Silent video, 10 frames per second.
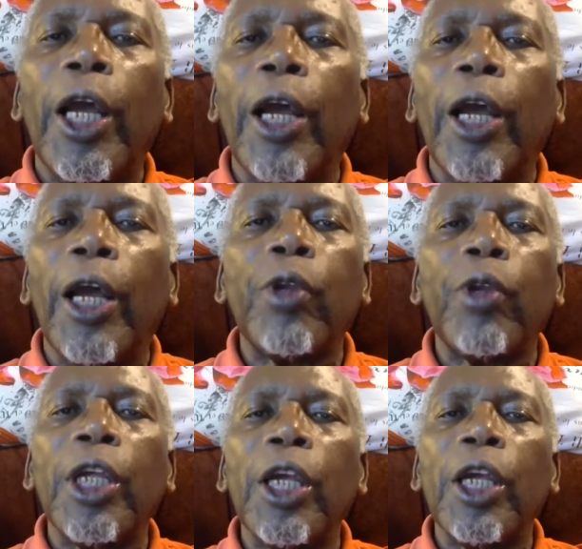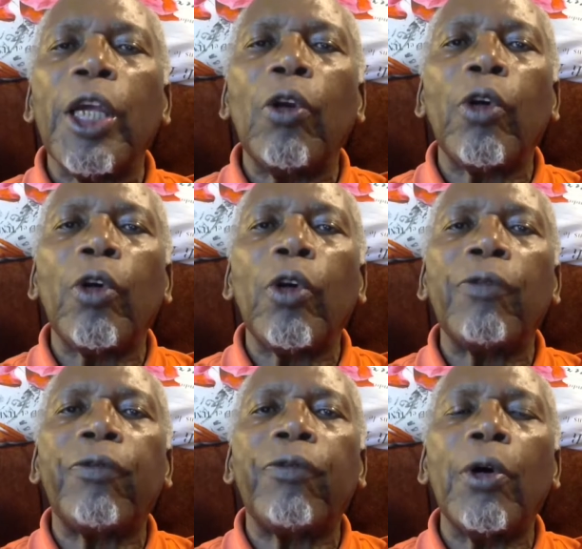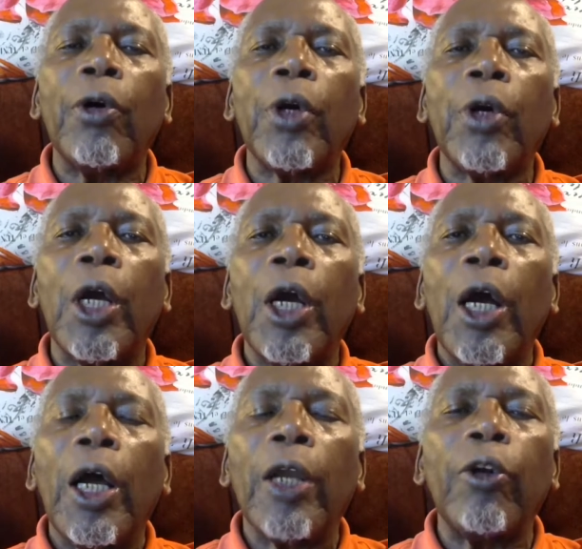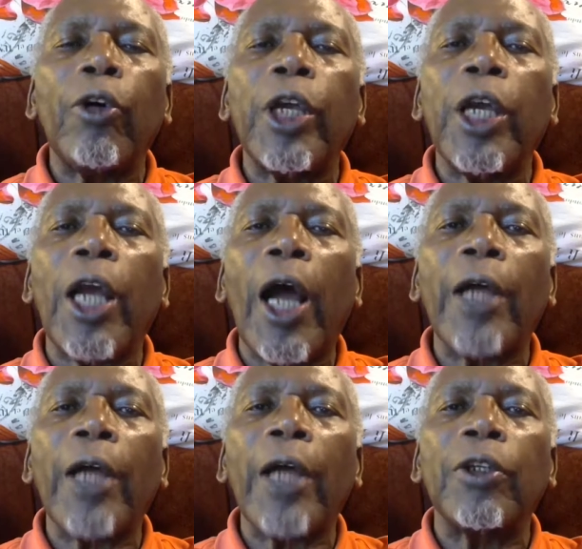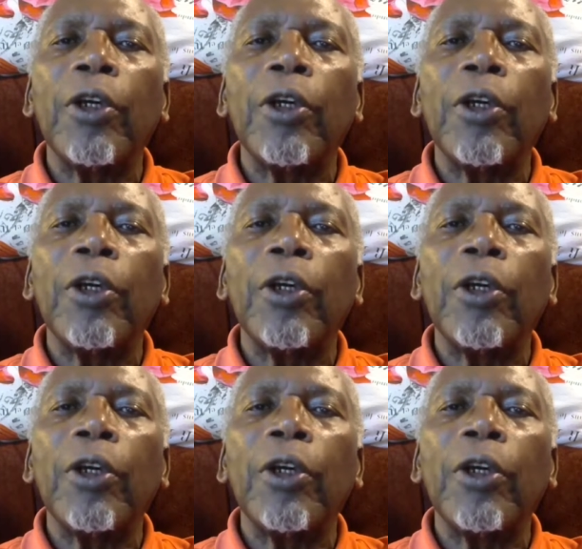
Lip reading: Everything you're looking for and looking at